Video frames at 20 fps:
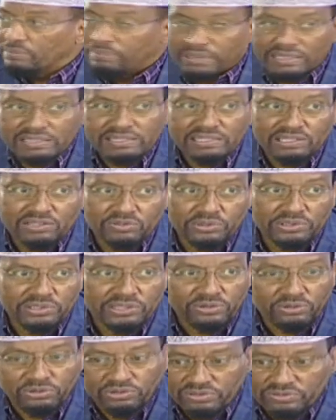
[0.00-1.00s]
plastics which are
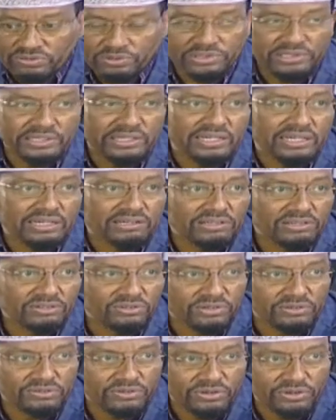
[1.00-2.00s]
used for the jerrycans and
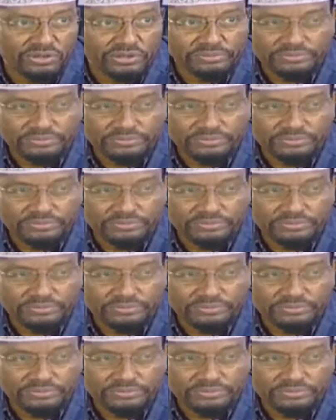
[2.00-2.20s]
so forth.